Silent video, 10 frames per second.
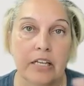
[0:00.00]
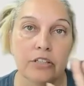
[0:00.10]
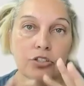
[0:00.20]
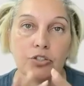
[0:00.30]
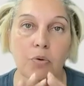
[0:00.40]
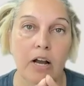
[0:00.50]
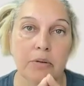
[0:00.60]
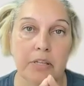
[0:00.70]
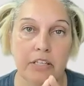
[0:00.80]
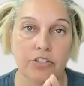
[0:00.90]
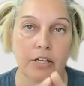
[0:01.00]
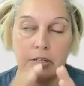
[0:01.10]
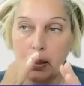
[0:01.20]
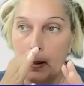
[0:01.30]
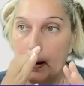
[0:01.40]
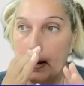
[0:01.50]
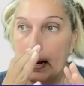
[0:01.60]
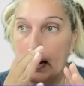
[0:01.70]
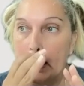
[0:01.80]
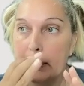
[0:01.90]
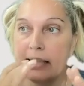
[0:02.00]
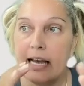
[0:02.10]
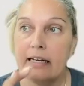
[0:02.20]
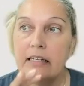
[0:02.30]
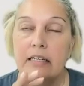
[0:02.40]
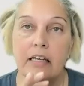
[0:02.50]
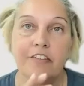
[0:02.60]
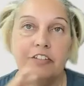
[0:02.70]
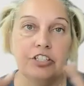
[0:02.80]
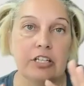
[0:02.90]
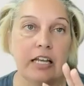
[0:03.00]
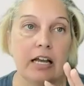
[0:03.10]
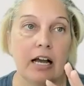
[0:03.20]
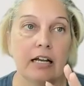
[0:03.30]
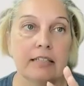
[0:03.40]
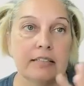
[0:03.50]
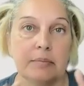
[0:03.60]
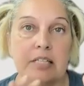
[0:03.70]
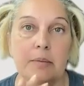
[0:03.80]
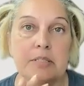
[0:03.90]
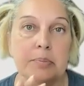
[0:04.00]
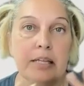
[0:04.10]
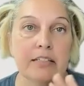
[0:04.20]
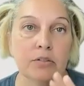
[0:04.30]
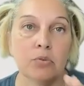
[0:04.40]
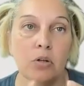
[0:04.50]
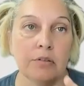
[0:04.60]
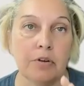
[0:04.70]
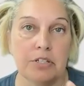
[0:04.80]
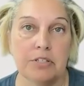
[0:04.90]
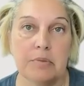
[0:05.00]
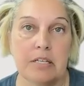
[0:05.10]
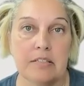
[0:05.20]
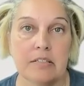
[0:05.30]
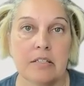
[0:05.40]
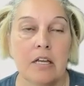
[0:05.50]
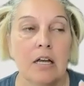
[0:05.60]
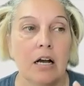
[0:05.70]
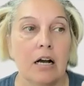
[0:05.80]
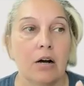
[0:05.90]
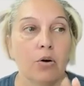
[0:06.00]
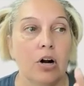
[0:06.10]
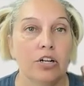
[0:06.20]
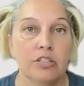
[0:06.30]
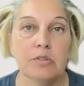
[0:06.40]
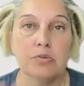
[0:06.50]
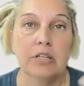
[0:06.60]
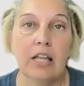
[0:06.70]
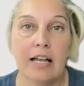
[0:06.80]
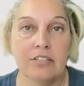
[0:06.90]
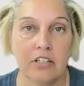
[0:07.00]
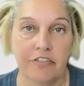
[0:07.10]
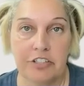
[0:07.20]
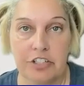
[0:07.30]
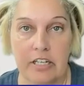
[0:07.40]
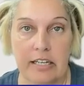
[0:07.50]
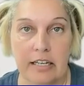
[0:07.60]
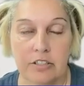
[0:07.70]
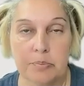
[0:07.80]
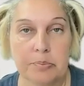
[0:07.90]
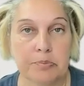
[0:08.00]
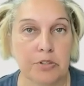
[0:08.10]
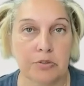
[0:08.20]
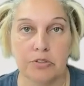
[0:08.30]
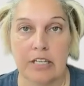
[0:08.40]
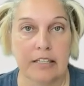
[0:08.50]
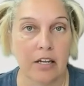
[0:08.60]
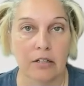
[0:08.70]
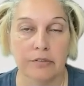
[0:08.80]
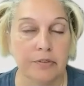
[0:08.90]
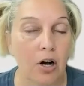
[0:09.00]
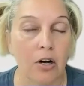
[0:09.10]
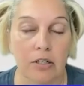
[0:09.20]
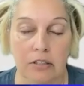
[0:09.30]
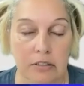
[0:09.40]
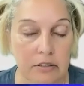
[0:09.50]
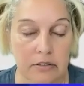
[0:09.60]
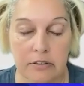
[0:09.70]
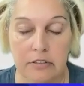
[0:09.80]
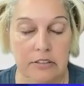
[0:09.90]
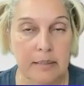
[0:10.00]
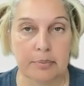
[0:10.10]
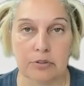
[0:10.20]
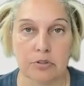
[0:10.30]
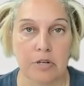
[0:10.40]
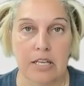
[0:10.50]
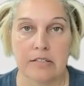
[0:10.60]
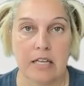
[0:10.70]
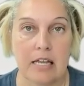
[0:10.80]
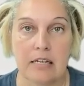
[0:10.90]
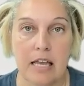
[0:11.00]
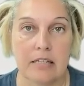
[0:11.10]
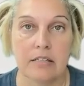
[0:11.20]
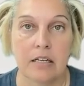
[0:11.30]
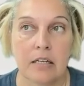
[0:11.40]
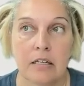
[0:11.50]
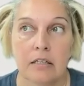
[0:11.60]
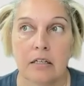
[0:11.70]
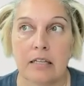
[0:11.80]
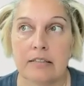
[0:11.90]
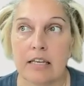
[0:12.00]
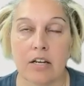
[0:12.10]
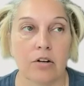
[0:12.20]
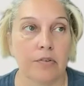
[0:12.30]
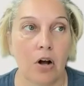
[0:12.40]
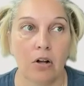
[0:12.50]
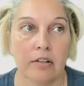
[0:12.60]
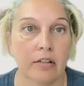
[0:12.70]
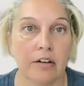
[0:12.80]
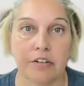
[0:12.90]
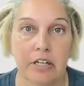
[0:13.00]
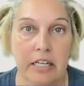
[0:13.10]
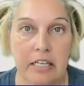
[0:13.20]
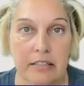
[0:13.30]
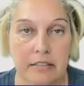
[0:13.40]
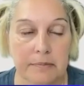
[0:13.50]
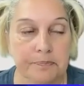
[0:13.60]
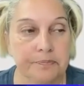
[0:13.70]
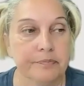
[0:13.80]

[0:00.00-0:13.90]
intertwine with each other, that Iphigenia sometimes plays the role of Artemis, or Artemis relies on Iphigenia to take care of all temple duties and take care of all of her needs.